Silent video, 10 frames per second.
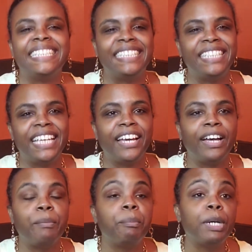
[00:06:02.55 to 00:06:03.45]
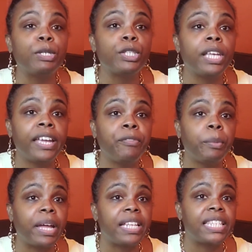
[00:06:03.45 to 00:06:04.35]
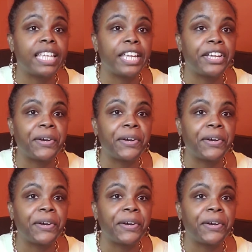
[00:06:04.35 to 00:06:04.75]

Yeah, most everybody said